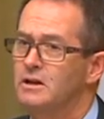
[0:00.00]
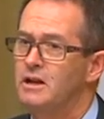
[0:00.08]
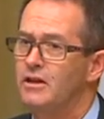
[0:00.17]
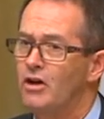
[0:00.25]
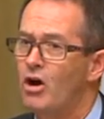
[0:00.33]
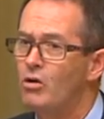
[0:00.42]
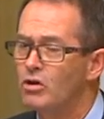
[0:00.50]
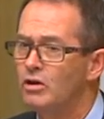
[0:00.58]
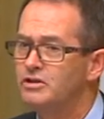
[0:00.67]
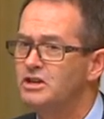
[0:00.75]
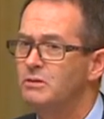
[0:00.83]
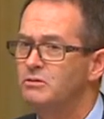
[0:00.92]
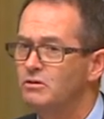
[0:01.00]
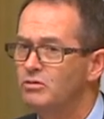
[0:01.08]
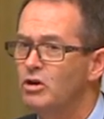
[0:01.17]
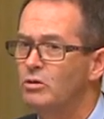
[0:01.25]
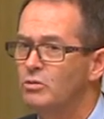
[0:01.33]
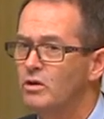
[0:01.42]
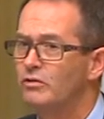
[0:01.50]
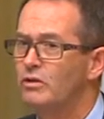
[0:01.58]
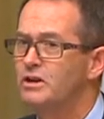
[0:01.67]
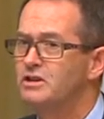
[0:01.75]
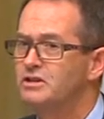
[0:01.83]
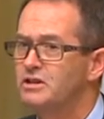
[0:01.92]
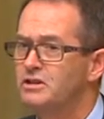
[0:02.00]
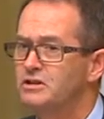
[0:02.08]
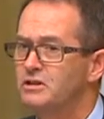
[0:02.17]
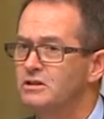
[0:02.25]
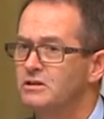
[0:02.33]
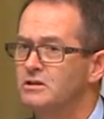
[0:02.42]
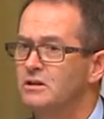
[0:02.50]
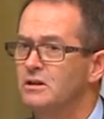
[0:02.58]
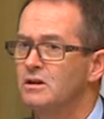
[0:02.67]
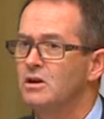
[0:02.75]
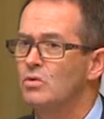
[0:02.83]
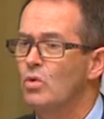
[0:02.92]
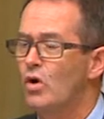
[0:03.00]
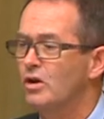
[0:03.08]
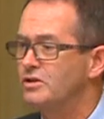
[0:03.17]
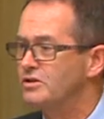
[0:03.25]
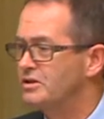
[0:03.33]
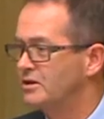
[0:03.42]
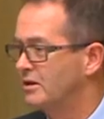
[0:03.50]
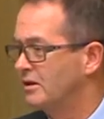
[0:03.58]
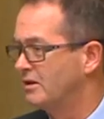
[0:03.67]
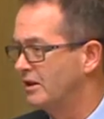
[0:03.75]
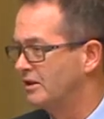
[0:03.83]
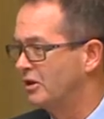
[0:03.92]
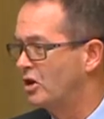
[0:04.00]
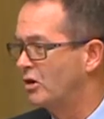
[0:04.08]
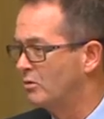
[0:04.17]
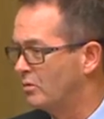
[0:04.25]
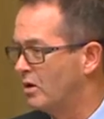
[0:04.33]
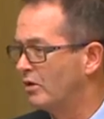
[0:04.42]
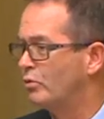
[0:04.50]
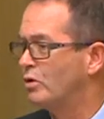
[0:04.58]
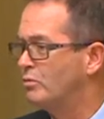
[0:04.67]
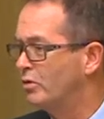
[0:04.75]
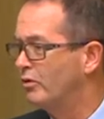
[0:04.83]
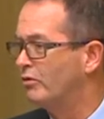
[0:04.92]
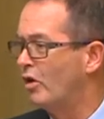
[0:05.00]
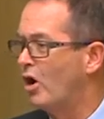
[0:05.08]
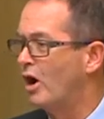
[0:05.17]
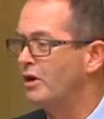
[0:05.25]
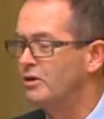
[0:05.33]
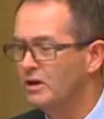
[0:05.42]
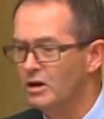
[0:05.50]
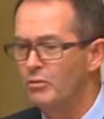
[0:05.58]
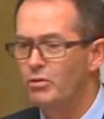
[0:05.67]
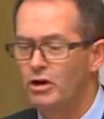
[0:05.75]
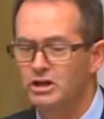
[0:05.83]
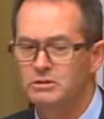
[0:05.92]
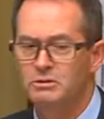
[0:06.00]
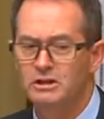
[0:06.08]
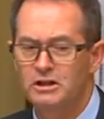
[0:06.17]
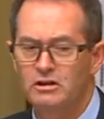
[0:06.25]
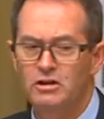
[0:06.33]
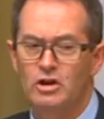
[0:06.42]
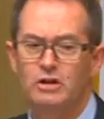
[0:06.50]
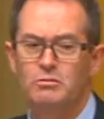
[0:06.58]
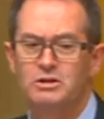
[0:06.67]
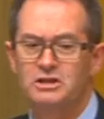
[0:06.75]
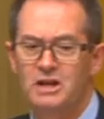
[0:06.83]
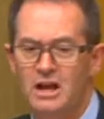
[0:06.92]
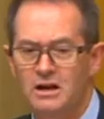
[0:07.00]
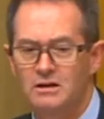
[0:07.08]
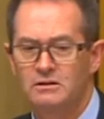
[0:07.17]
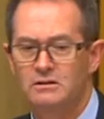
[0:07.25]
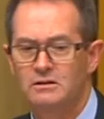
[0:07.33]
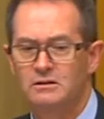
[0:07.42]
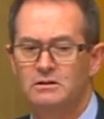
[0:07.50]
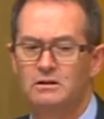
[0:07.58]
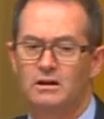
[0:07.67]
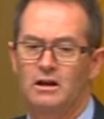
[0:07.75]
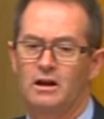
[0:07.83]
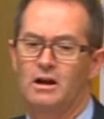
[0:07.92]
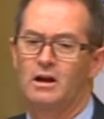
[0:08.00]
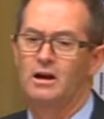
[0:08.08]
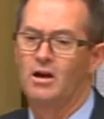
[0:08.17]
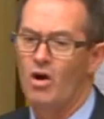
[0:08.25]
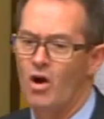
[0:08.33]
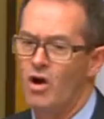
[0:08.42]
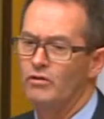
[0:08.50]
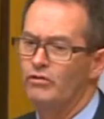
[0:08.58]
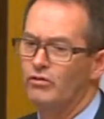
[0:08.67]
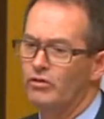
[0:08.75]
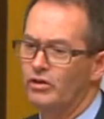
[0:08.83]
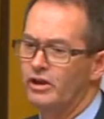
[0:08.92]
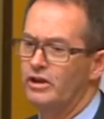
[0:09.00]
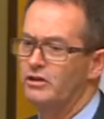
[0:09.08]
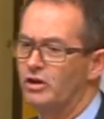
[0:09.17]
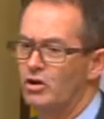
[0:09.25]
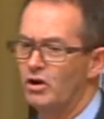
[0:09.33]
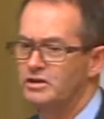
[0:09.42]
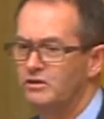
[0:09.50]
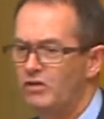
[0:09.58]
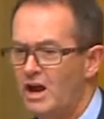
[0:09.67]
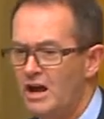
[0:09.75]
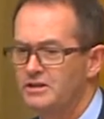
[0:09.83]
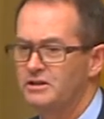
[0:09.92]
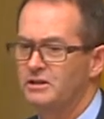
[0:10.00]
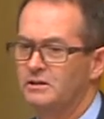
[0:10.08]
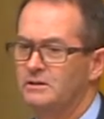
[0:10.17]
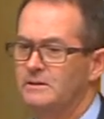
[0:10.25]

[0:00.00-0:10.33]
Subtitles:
Now, the whole concept of Commonwealth rent assistance was that the Commonwealth would provide approximately 30% of the cost of housing,